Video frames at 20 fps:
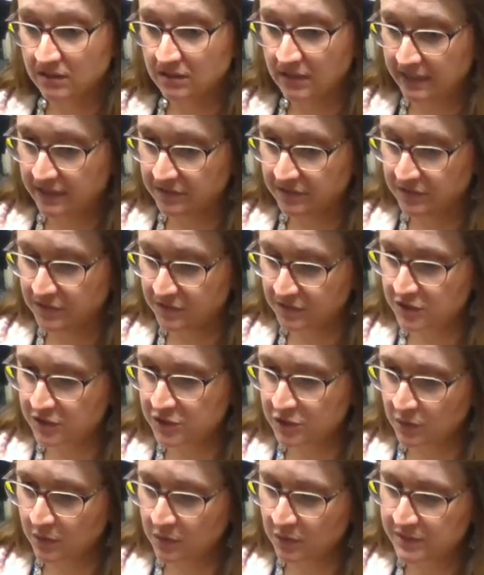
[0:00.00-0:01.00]
Like if the
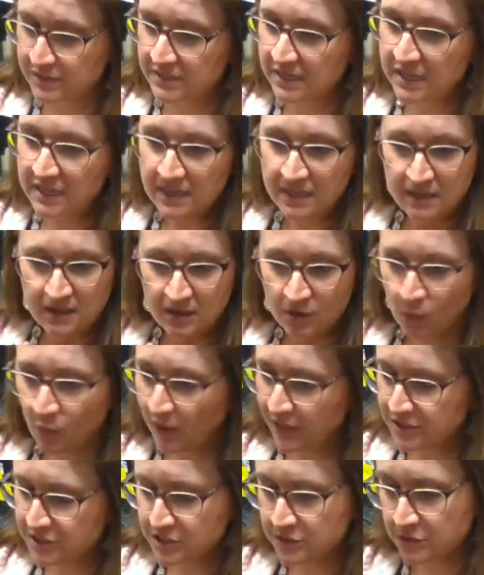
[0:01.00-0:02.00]
first one was
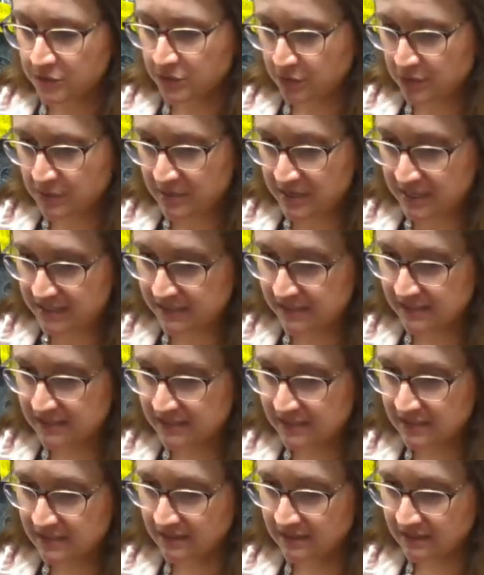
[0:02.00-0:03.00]
1, 2, 3
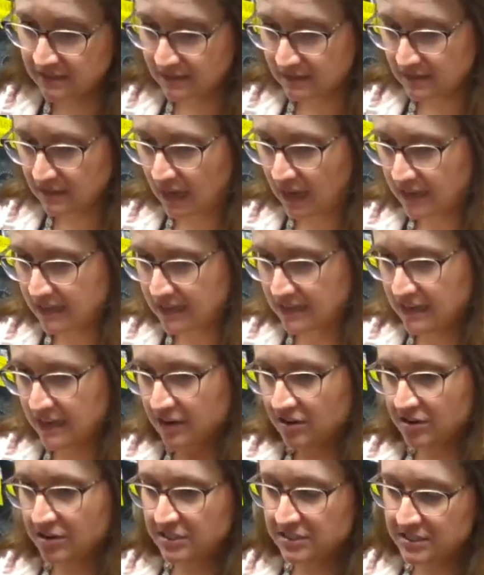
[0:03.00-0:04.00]
pieces, I can
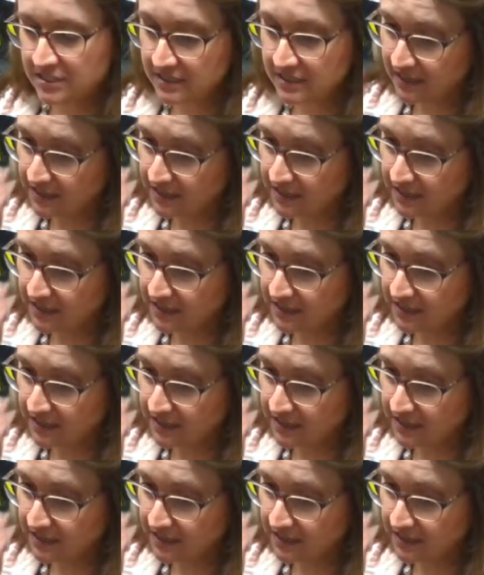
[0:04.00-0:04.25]
carry it to the